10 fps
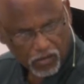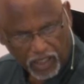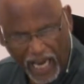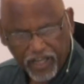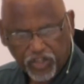
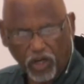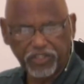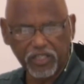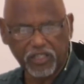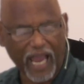What kind of
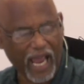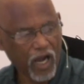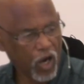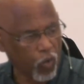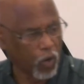church is that,
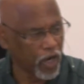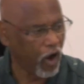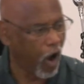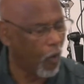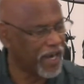where we're
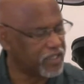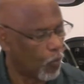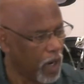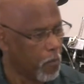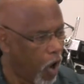always,
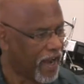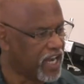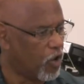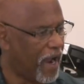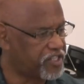we're more
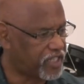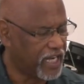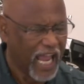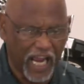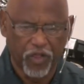
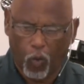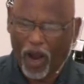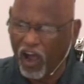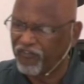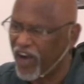interested in the
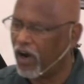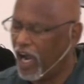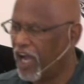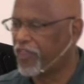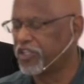welfare of
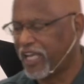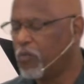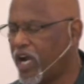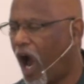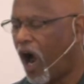others
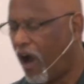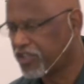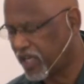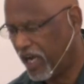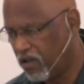than we are
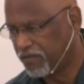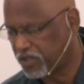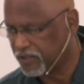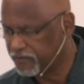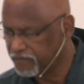
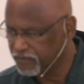ourselves?